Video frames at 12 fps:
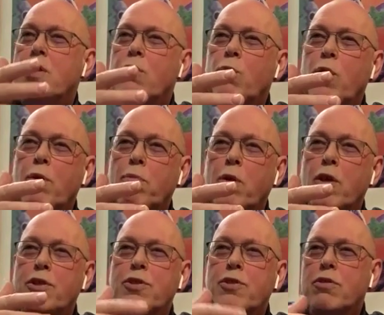Will a
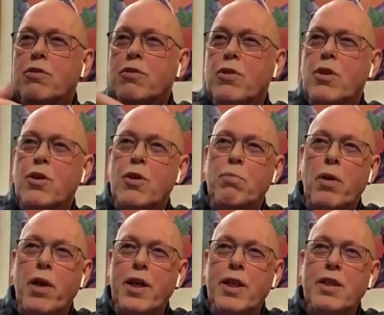person turn up
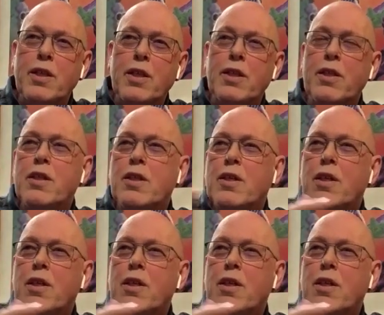later?